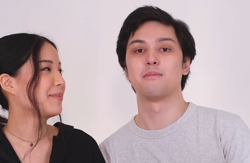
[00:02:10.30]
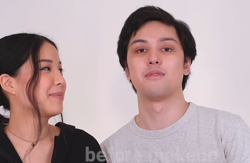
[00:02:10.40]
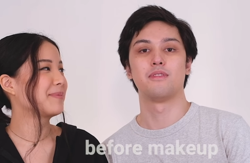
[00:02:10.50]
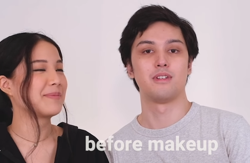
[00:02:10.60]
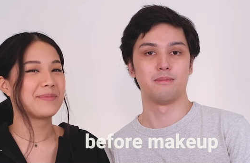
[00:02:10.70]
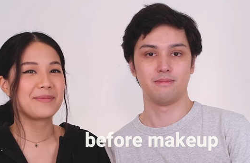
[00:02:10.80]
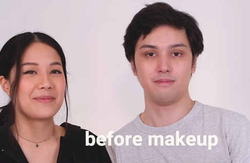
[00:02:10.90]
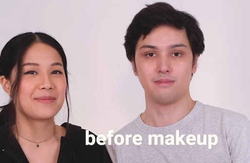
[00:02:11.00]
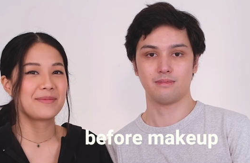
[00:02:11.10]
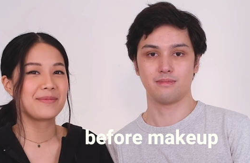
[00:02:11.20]
Speaker 1: Before. Mm.
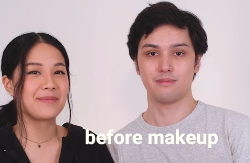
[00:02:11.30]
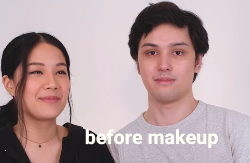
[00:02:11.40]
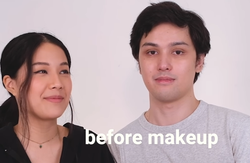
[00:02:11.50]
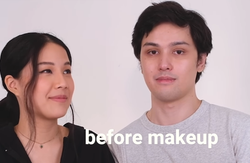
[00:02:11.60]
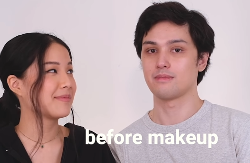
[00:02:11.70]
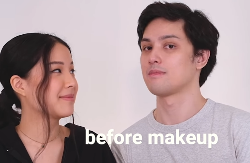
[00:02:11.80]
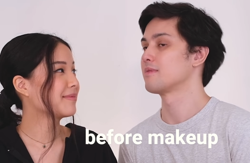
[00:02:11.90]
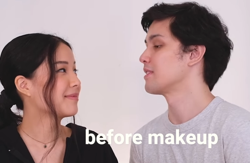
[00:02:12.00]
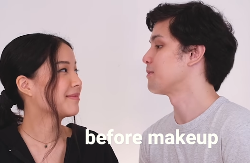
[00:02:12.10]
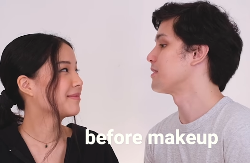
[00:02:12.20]

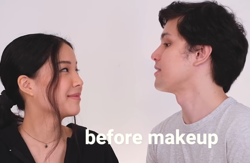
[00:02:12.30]
Over the